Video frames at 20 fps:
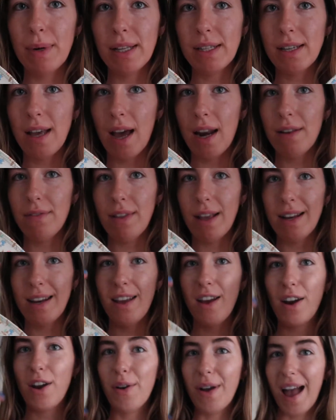but it's kind of like
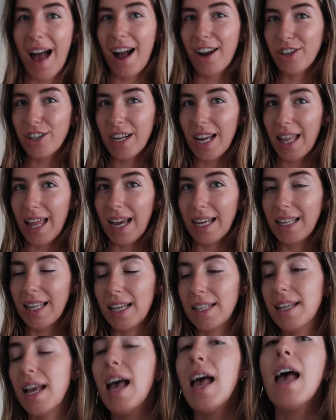neon. Okay, actually I like
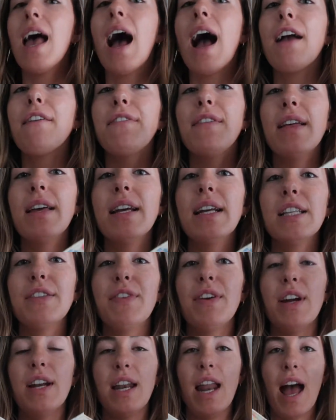this. I feel like it's
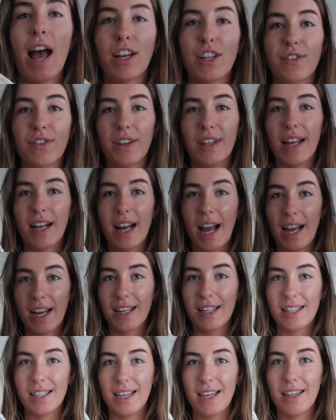very Nashville. Like I
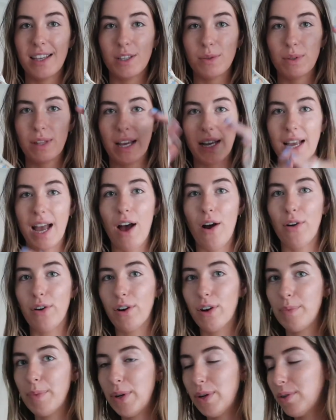could see this with like
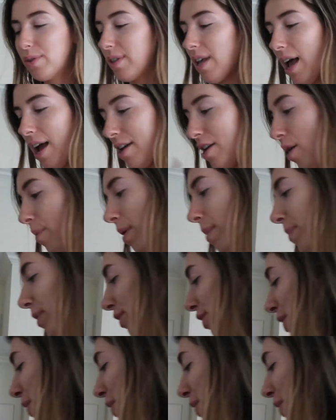cowgirl boots. I know people